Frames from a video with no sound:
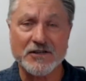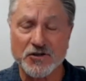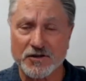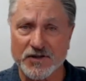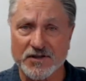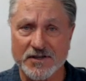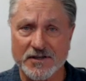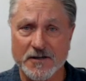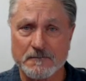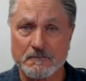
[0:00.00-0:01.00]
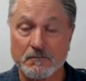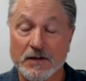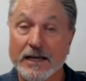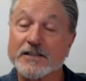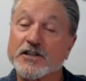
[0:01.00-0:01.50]
my services.
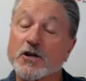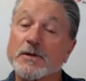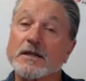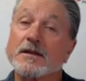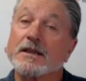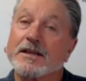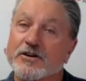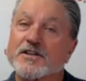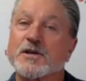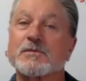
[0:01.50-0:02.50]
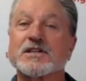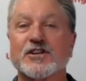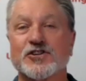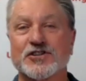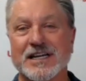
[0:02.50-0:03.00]
And gentlemen, there is a
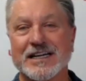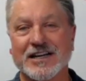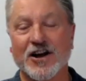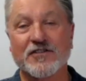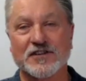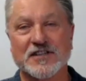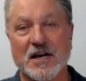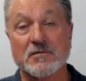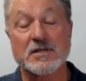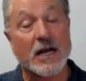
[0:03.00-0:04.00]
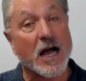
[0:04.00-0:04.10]
misunderstanding oftentimes.